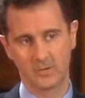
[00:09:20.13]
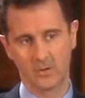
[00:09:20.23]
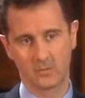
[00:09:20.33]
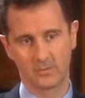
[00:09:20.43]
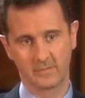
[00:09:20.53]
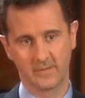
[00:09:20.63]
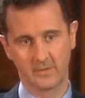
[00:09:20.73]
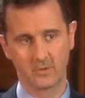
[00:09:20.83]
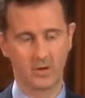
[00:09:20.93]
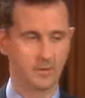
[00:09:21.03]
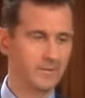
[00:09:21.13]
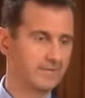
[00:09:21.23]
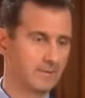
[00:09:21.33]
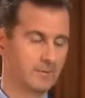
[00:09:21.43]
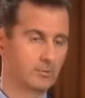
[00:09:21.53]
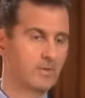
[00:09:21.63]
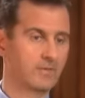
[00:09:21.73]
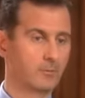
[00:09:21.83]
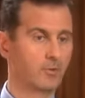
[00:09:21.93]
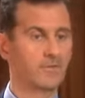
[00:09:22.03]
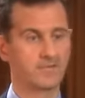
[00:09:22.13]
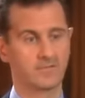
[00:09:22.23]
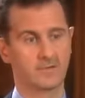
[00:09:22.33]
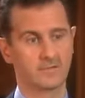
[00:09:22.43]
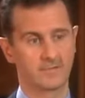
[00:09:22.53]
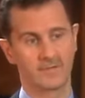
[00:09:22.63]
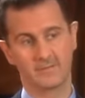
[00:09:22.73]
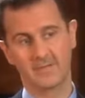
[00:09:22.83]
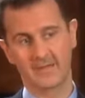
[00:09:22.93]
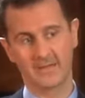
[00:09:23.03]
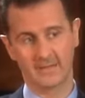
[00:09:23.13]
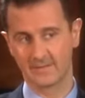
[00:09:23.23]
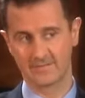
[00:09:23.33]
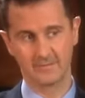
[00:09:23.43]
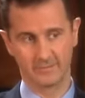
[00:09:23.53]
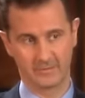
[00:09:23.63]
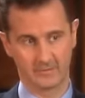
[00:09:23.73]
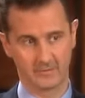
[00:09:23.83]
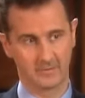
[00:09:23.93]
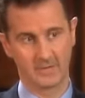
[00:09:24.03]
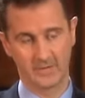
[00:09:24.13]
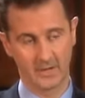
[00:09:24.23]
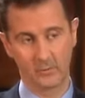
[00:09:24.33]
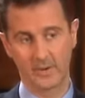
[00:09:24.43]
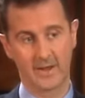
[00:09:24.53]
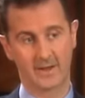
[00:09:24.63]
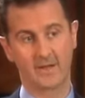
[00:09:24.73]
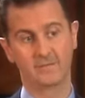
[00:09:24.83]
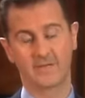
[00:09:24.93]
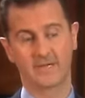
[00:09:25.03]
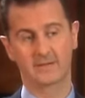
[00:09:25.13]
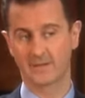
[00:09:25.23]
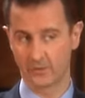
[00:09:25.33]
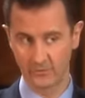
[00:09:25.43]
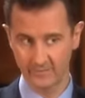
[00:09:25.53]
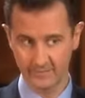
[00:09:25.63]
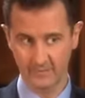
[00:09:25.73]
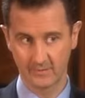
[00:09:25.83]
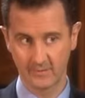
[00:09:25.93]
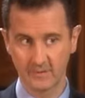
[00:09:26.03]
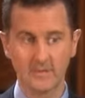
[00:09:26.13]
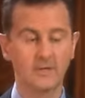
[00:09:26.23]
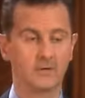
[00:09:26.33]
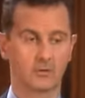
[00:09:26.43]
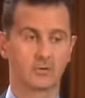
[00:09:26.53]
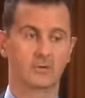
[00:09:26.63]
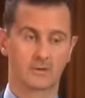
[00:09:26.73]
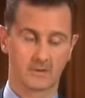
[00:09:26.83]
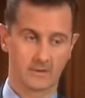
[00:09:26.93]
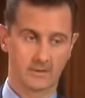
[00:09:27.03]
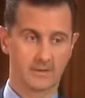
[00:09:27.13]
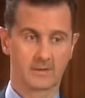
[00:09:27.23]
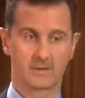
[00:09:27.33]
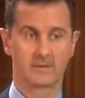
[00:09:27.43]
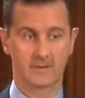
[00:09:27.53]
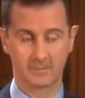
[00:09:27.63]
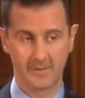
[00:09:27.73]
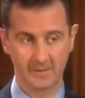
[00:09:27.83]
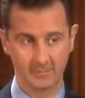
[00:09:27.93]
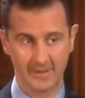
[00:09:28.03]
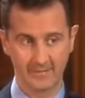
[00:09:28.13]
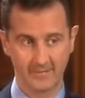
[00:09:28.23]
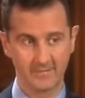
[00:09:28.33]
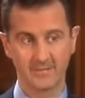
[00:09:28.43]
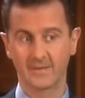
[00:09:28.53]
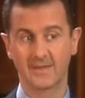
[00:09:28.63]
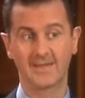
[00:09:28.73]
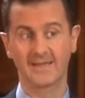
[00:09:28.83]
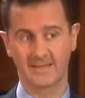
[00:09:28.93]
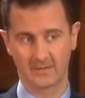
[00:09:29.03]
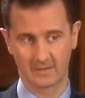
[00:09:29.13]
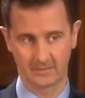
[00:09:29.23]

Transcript: No, you are mixing between the protesters and the killing. It's different. Now we are having terrorists in many places killing.